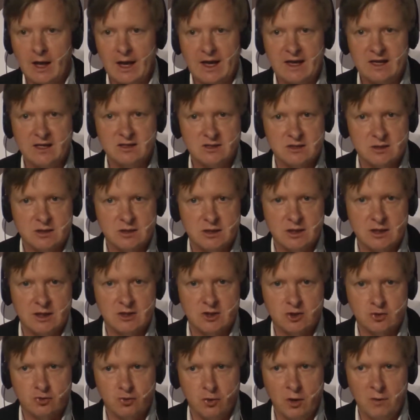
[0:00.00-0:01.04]
It's
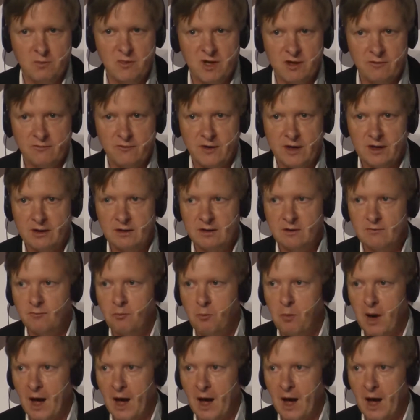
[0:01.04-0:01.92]
extremely effective,